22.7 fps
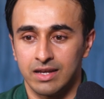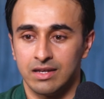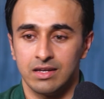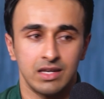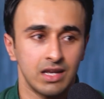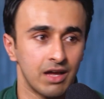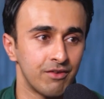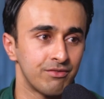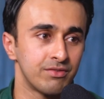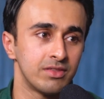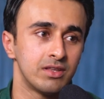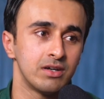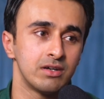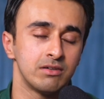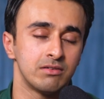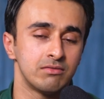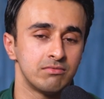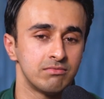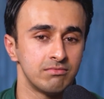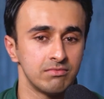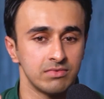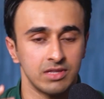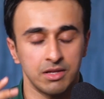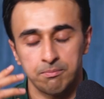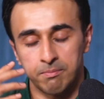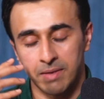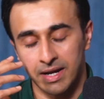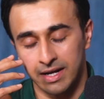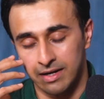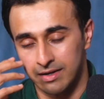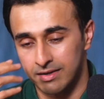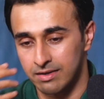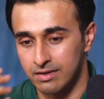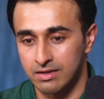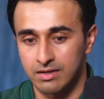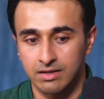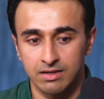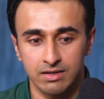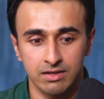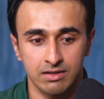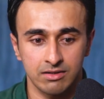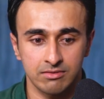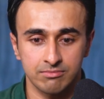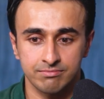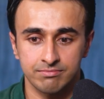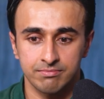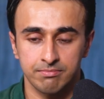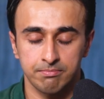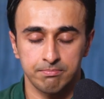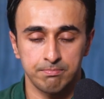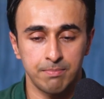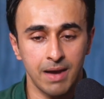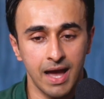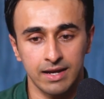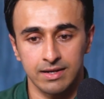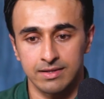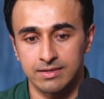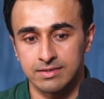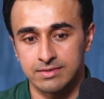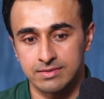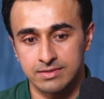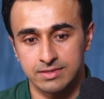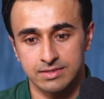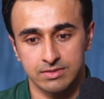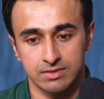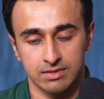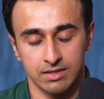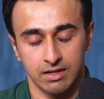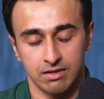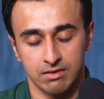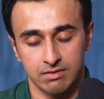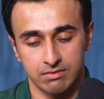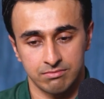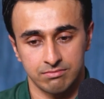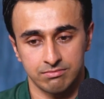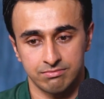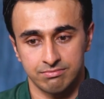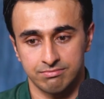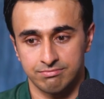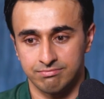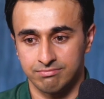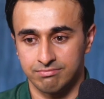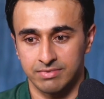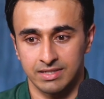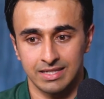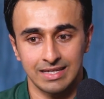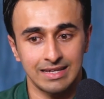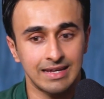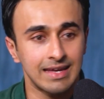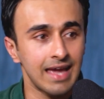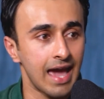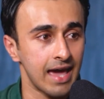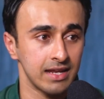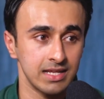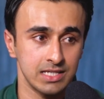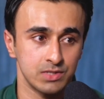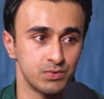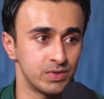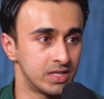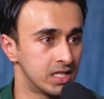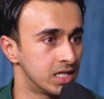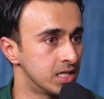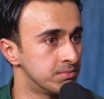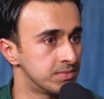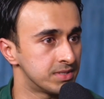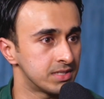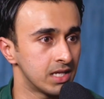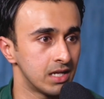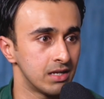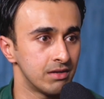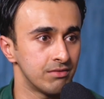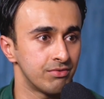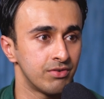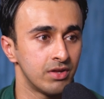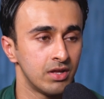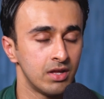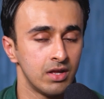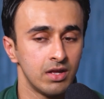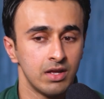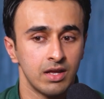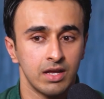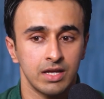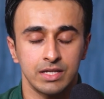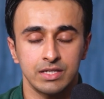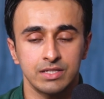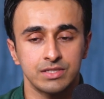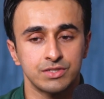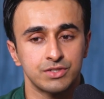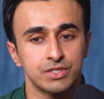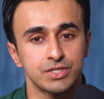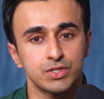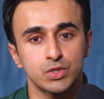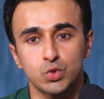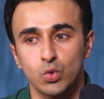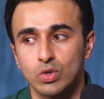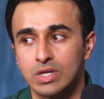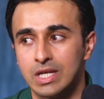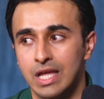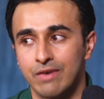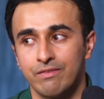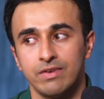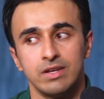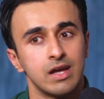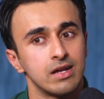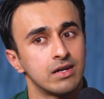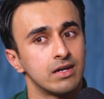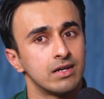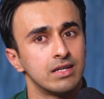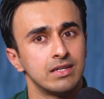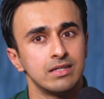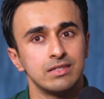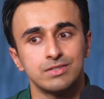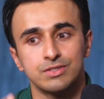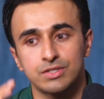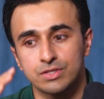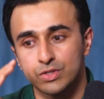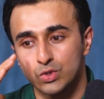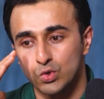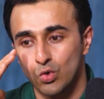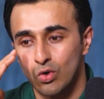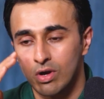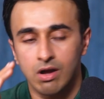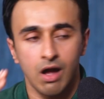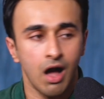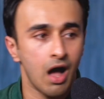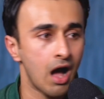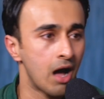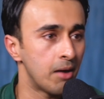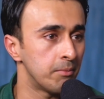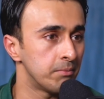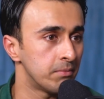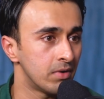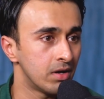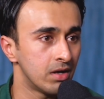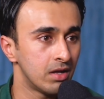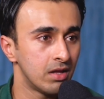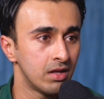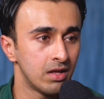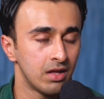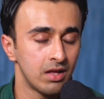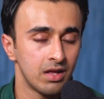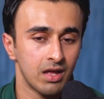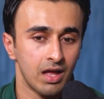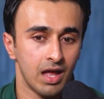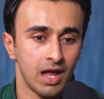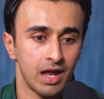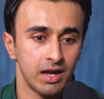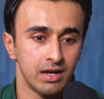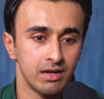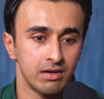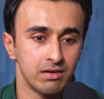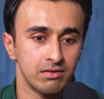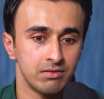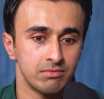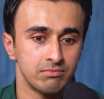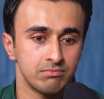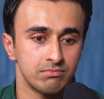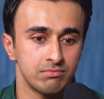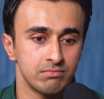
I love the mental balance he carries within himself. He is just so level-headed, he is just so calm, and